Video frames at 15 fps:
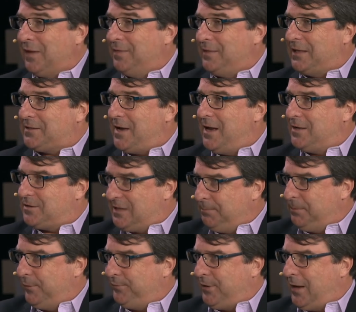that's kind of
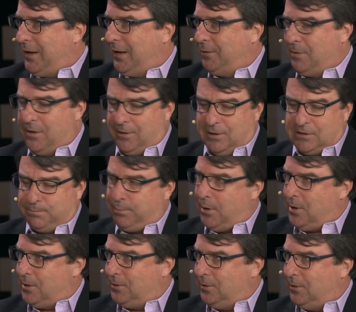simplifying, whether it's
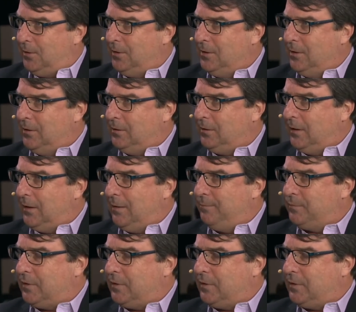partner um,